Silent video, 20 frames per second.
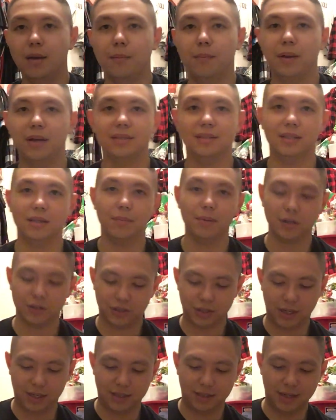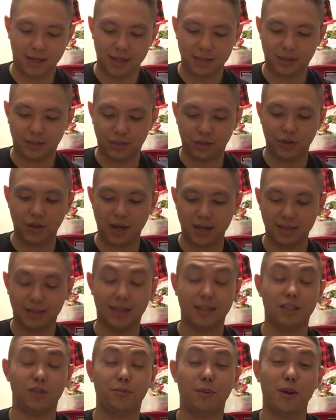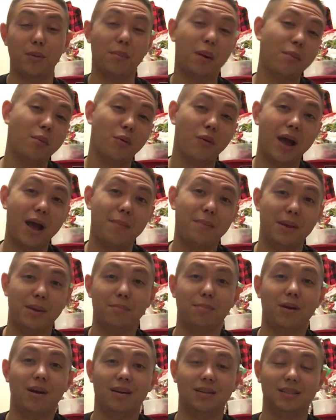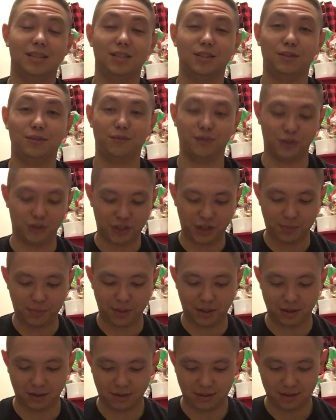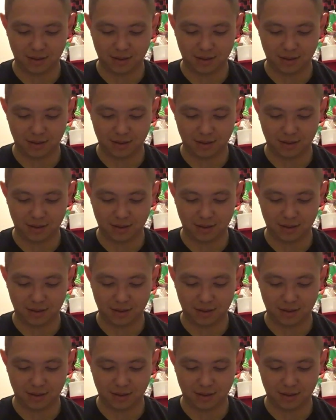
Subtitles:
Best thing about trades, guys, is you guys get spare bubble wrap in boxes for shipping.